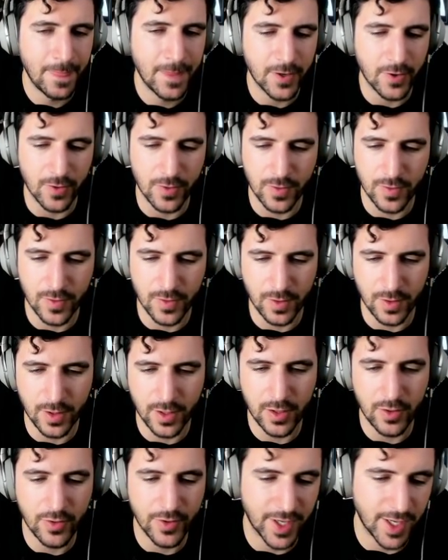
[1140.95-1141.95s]
Because
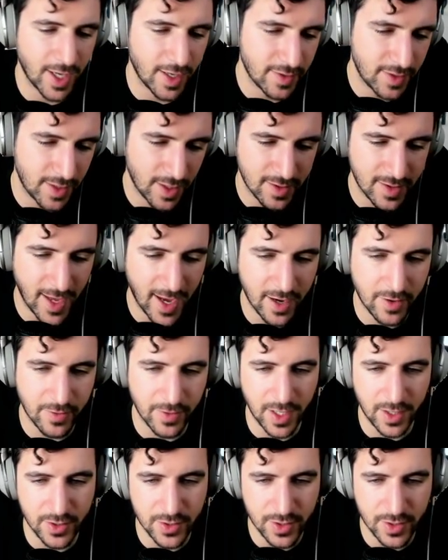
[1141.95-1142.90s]
looking at the attack range,